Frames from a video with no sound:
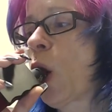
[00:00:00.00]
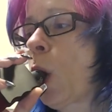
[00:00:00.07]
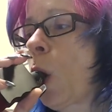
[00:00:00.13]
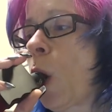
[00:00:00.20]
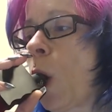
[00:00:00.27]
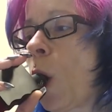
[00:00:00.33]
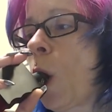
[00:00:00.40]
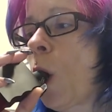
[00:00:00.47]

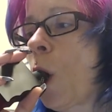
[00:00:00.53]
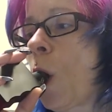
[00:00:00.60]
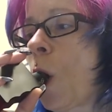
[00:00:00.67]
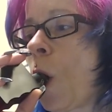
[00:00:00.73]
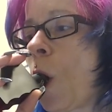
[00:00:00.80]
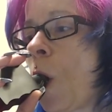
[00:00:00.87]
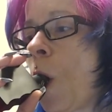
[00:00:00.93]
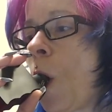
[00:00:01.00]

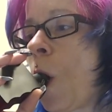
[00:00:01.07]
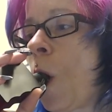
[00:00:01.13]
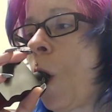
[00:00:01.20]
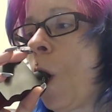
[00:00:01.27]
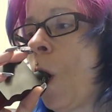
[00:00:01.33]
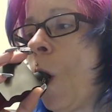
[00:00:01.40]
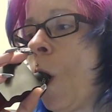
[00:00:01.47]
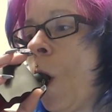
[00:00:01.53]

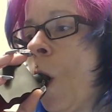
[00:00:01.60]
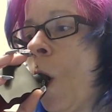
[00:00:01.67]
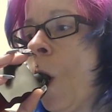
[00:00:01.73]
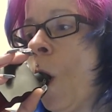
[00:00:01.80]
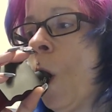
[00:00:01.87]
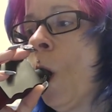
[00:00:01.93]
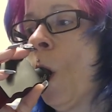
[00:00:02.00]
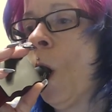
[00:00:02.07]

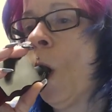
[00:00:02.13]
[no speech]